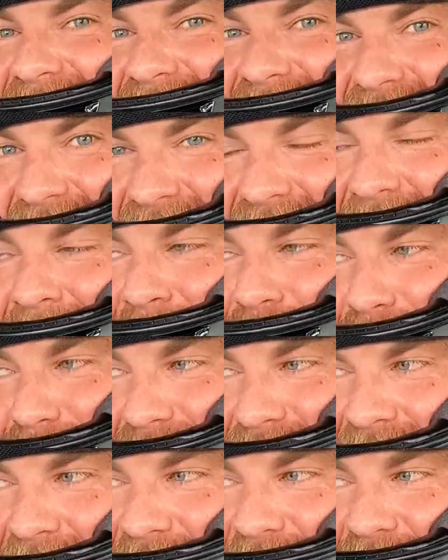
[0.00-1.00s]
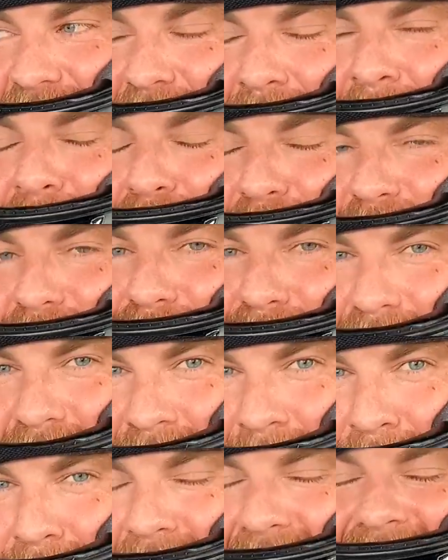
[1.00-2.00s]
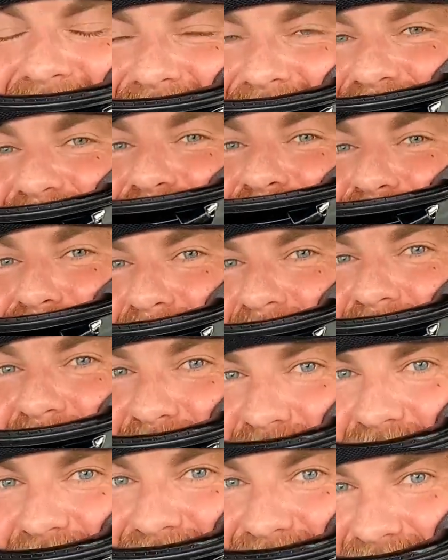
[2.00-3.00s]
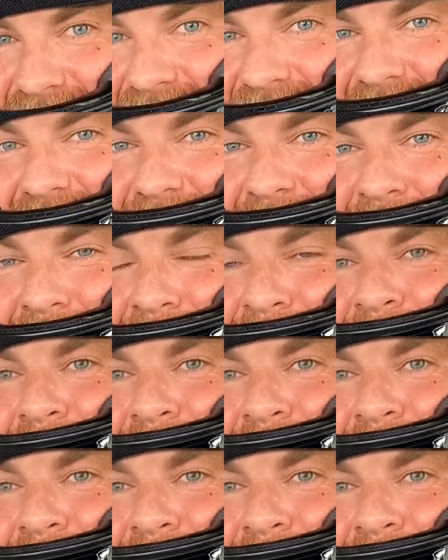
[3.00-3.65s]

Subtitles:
hiccup with that front boot on the passenger right front tire.